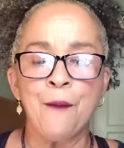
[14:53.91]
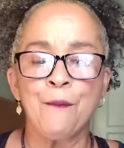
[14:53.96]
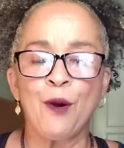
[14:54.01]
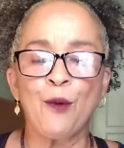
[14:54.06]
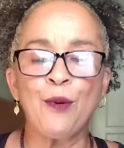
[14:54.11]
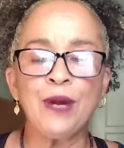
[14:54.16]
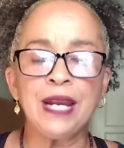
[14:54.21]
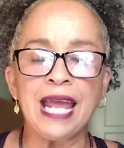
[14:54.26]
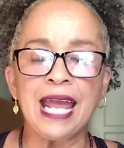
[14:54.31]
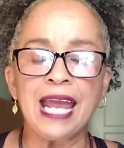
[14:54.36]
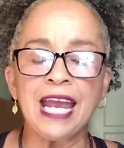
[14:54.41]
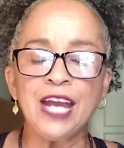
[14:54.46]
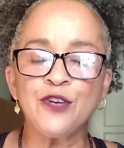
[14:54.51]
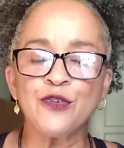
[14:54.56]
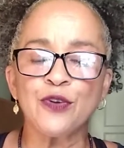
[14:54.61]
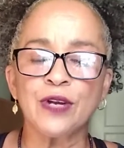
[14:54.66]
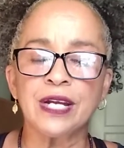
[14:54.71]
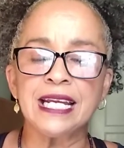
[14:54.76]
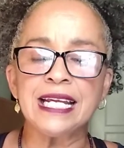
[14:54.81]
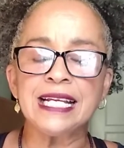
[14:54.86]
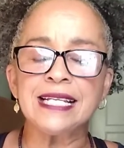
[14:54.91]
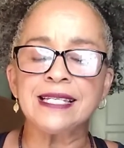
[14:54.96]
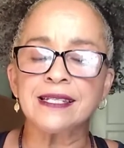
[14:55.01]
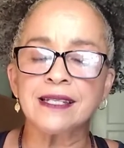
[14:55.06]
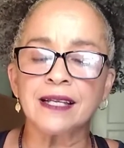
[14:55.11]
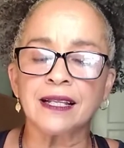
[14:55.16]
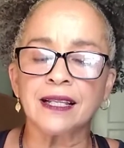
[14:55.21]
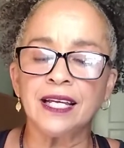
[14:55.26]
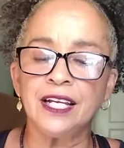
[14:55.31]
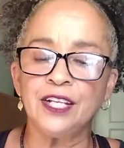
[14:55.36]
but when hatred is
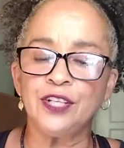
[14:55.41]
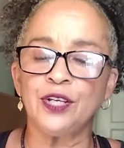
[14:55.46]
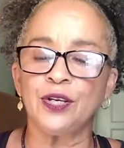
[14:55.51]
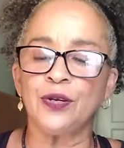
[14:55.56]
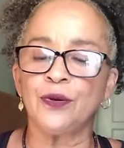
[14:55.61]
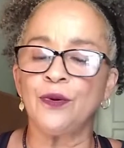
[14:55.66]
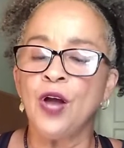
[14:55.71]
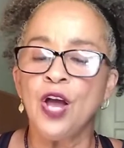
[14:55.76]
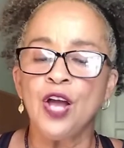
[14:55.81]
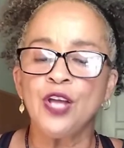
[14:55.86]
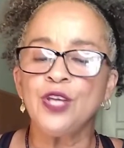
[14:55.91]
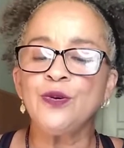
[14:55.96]
still in you,